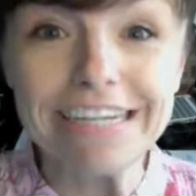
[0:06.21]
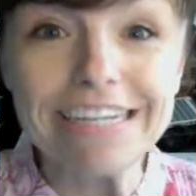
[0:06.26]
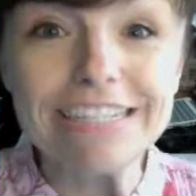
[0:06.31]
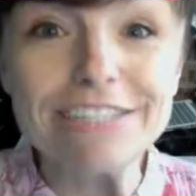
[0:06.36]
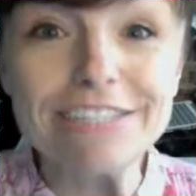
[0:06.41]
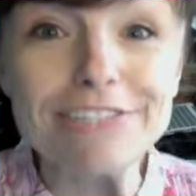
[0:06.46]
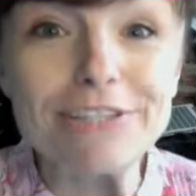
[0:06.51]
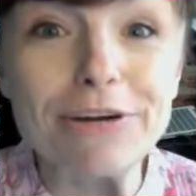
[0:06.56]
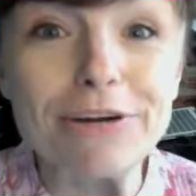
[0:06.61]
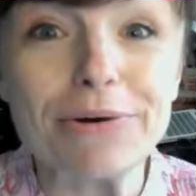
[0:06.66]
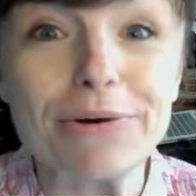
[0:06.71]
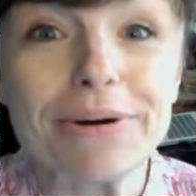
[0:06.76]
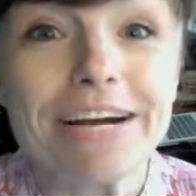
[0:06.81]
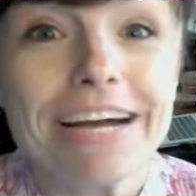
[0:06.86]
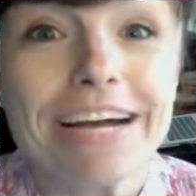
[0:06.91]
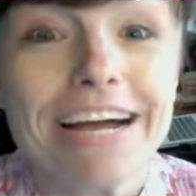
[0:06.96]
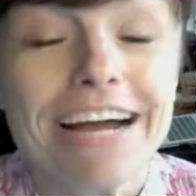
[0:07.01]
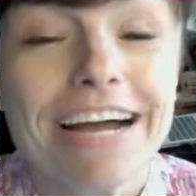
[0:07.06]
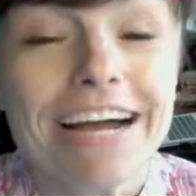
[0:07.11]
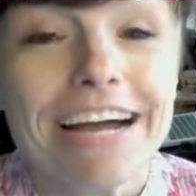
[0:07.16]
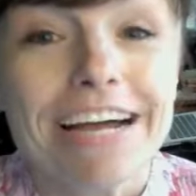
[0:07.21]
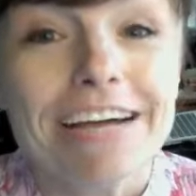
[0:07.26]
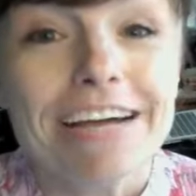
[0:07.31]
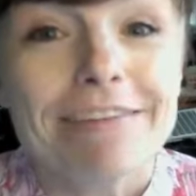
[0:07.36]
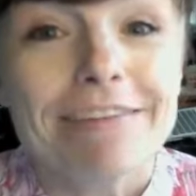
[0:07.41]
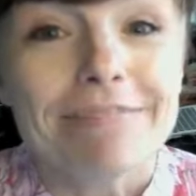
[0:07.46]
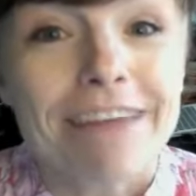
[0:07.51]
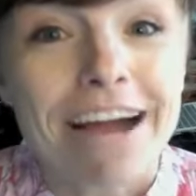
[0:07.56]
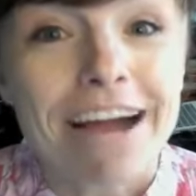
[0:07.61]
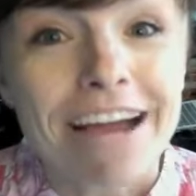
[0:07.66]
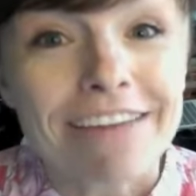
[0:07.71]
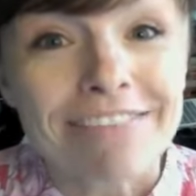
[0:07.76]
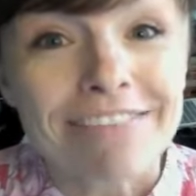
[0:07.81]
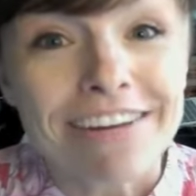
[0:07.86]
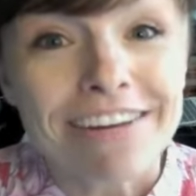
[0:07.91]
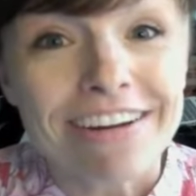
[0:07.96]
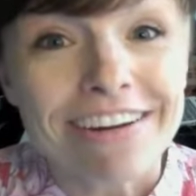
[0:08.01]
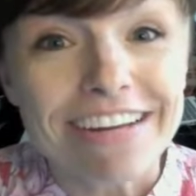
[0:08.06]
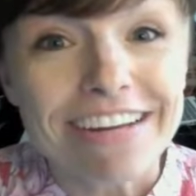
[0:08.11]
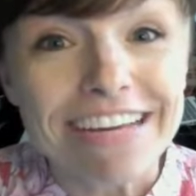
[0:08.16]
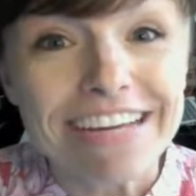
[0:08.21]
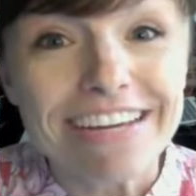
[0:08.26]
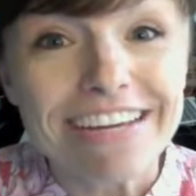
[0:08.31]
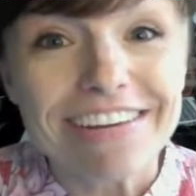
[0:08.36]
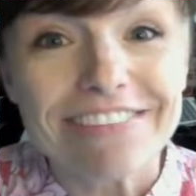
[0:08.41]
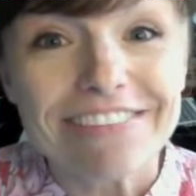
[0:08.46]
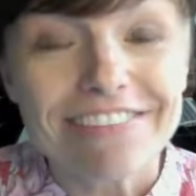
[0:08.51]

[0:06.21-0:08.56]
So, hi Mary,